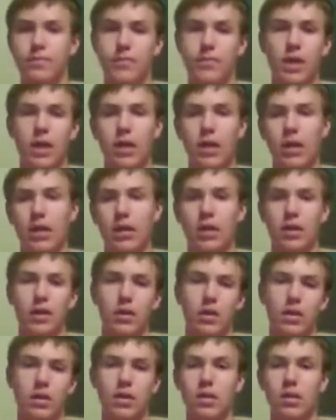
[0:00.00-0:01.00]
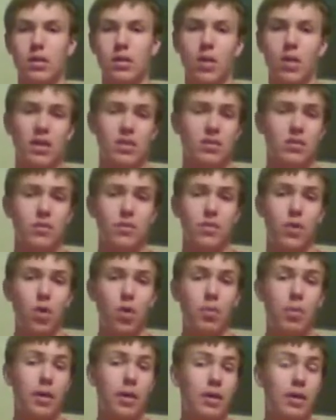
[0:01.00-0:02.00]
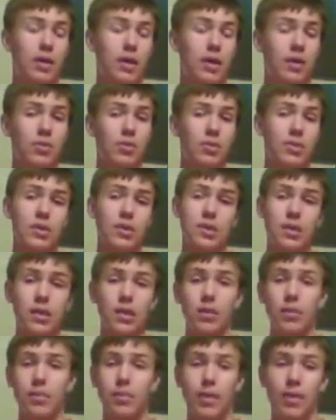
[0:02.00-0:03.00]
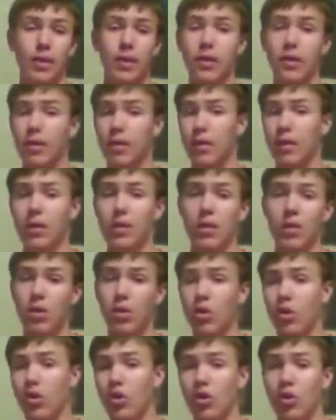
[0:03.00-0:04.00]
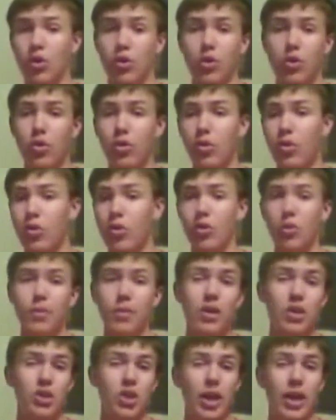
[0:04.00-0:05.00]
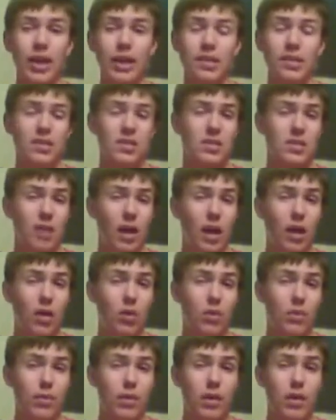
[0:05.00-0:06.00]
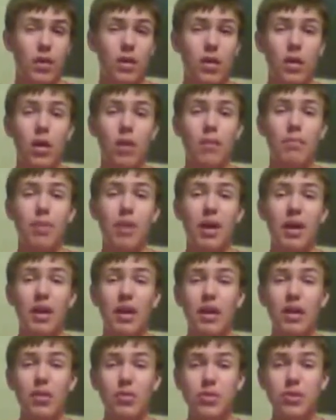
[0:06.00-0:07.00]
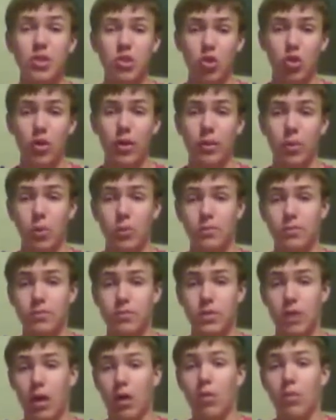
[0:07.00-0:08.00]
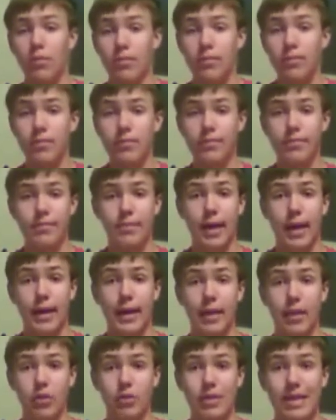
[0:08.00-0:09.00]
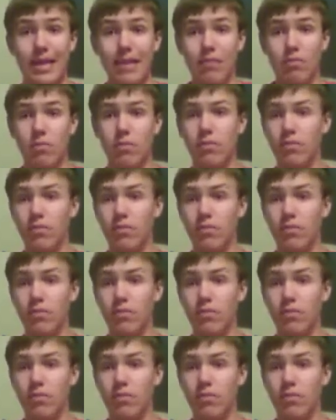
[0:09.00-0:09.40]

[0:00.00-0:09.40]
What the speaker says: claustrophobic, and it was a little bit noobish, I guess the style would be, but it was enjoyable, so got an LTD.